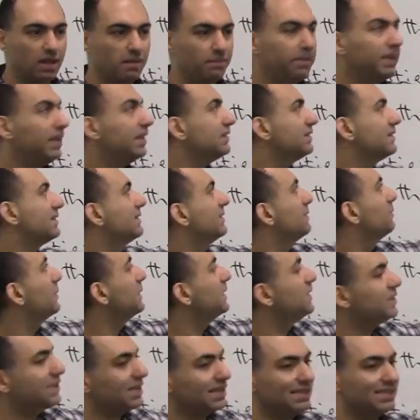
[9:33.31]
Because when
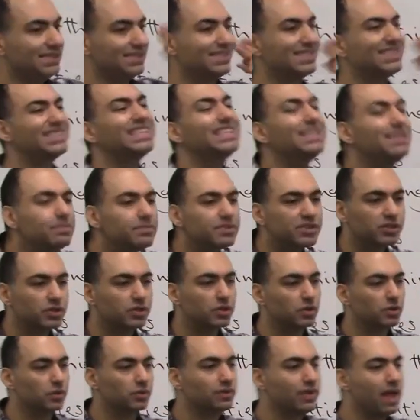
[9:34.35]
you say seems
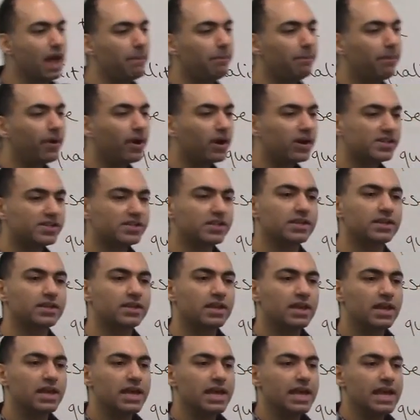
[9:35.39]
to, that person
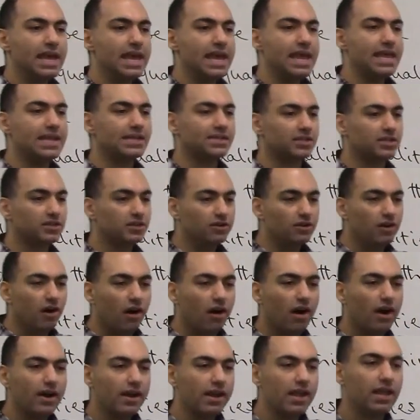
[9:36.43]
is
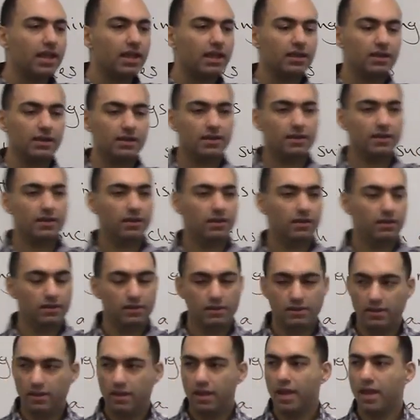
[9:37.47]
guarding
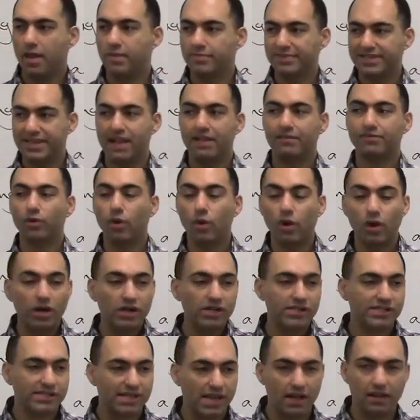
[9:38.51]
himself or
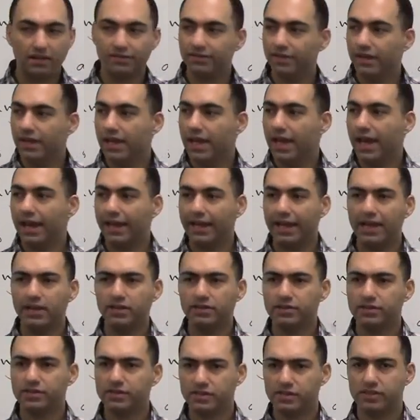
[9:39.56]
herself
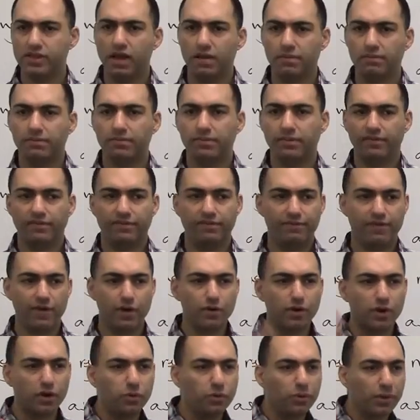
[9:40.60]
against some
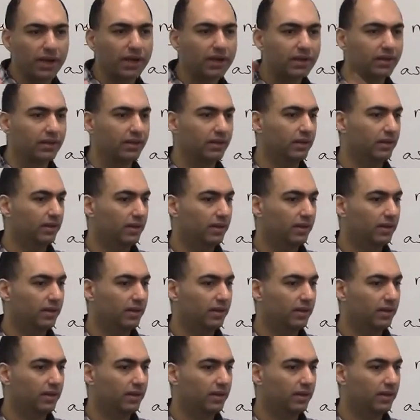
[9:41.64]
very quick